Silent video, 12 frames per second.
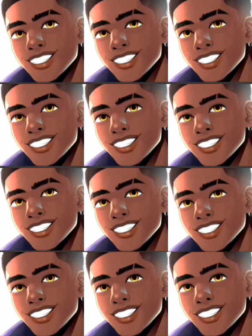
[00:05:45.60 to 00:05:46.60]

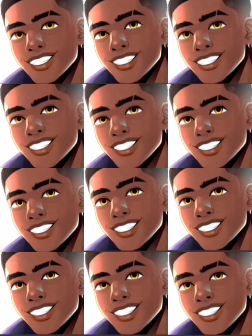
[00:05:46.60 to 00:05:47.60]

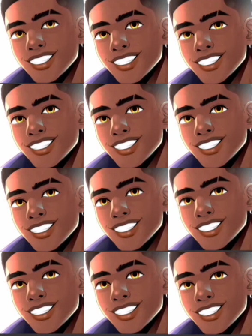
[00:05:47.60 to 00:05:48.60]

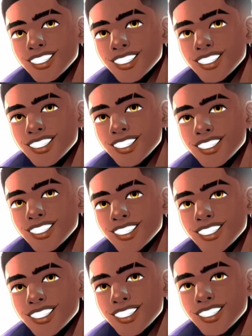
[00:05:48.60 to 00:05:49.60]
[no speech]